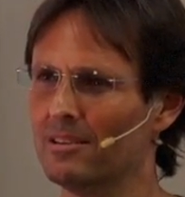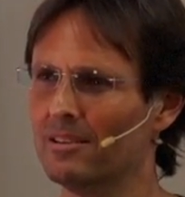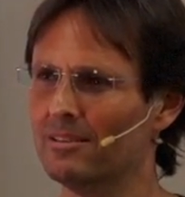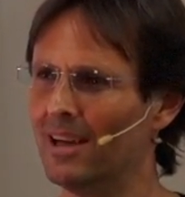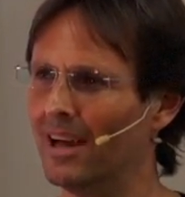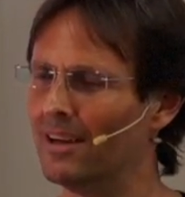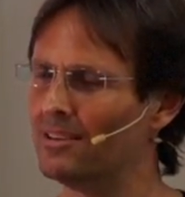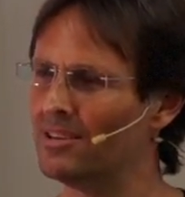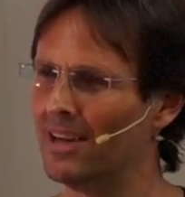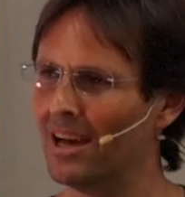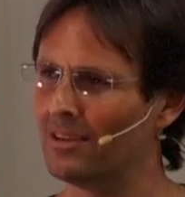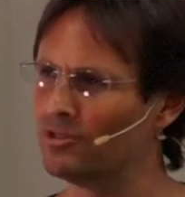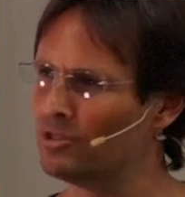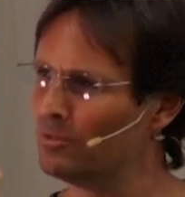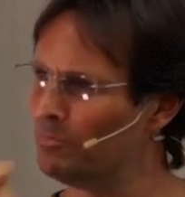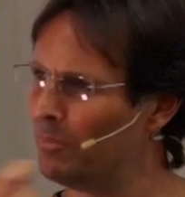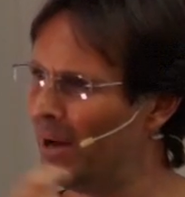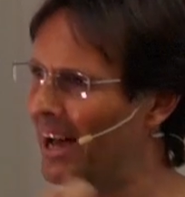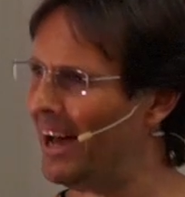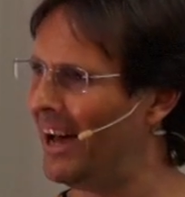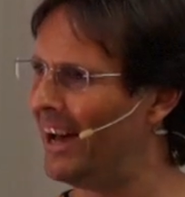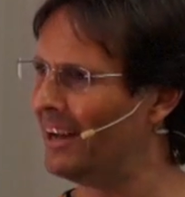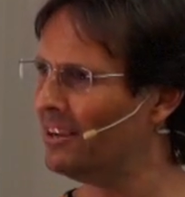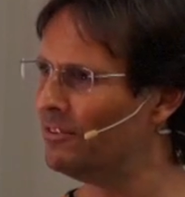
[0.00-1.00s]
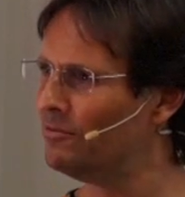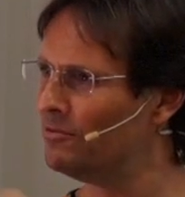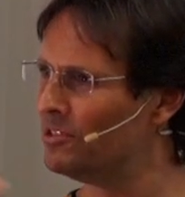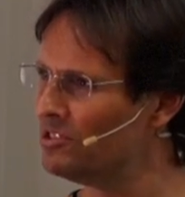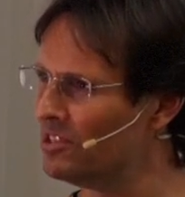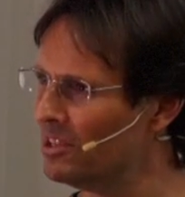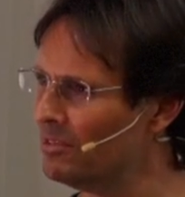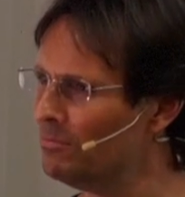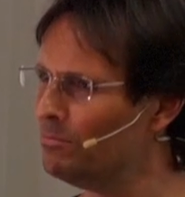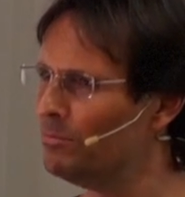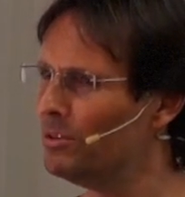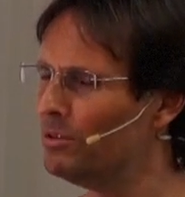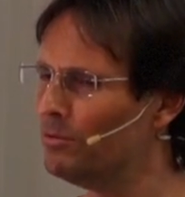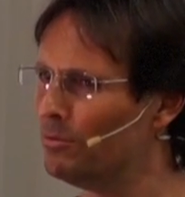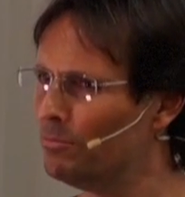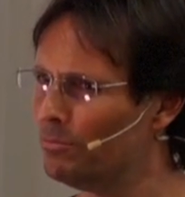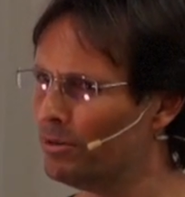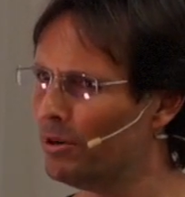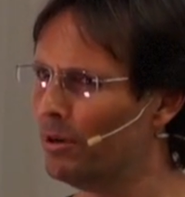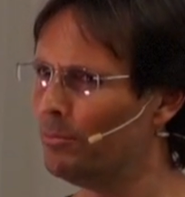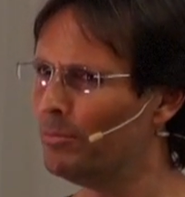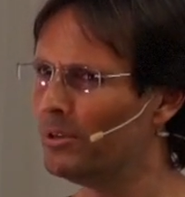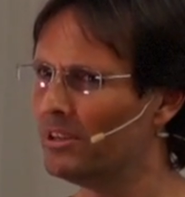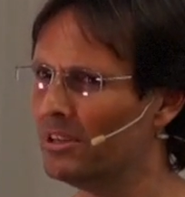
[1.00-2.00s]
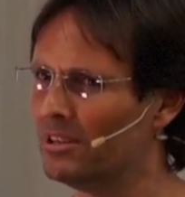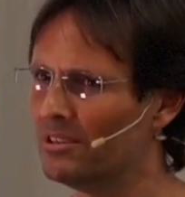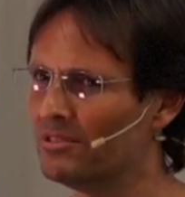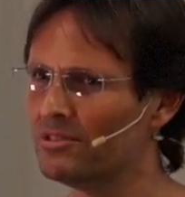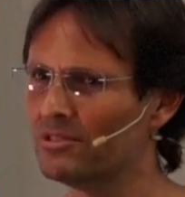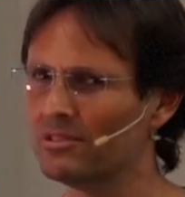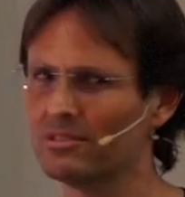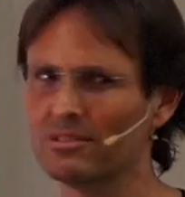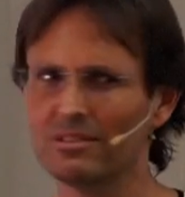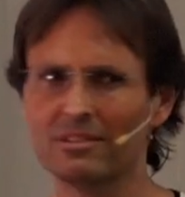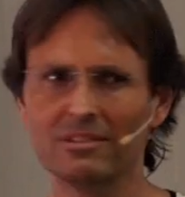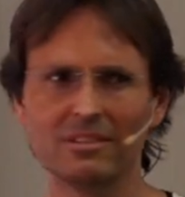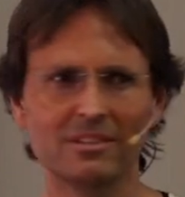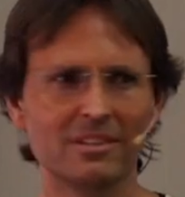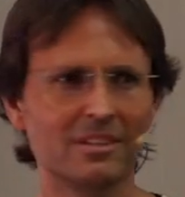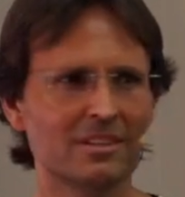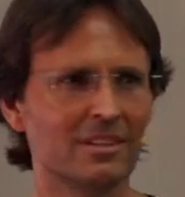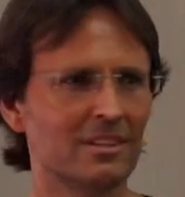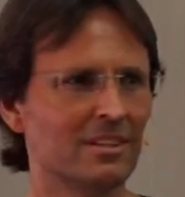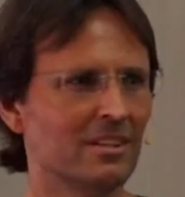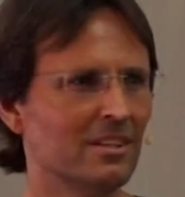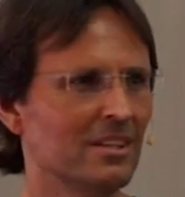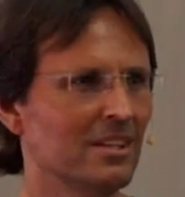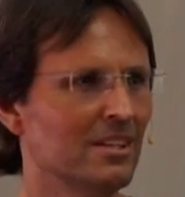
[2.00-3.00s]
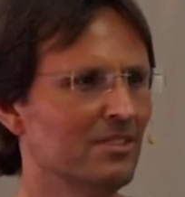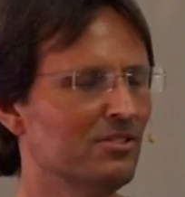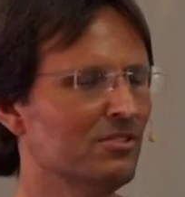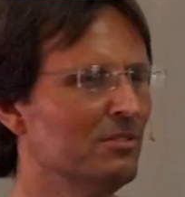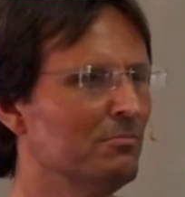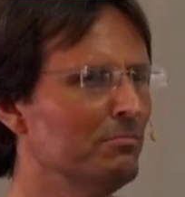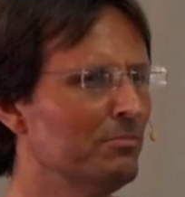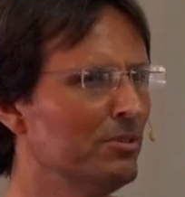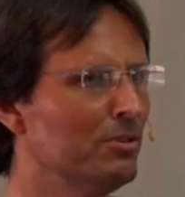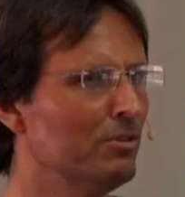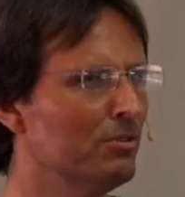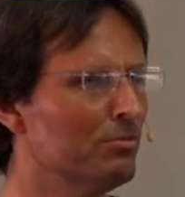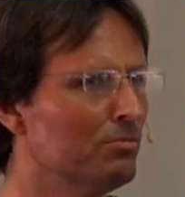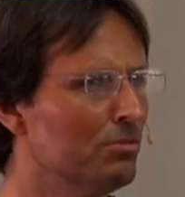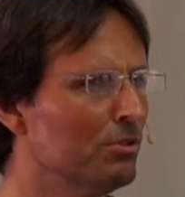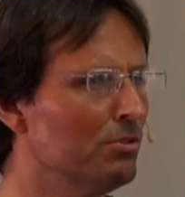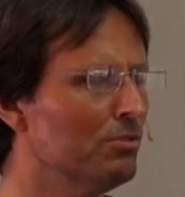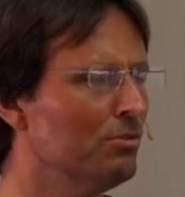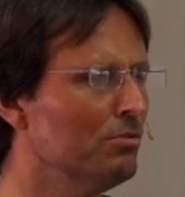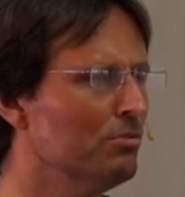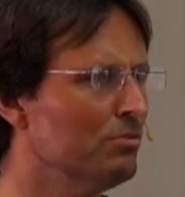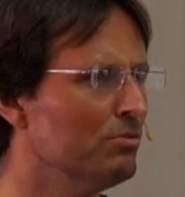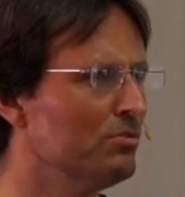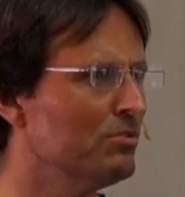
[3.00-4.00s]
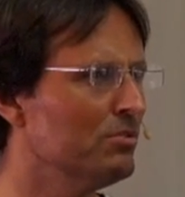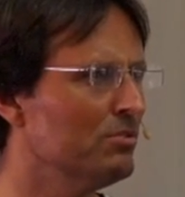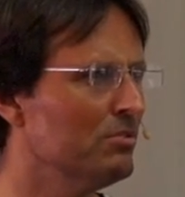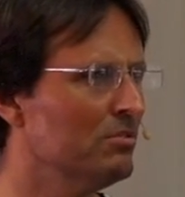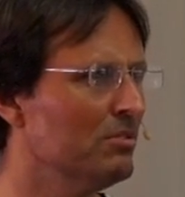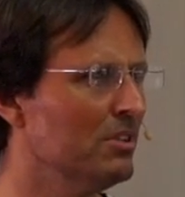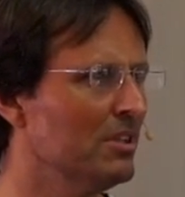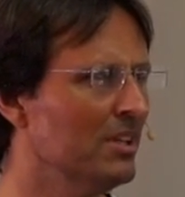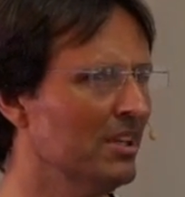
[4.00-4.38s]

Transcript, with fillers: that as a part of its inbuilt properties, its inbuilt rules.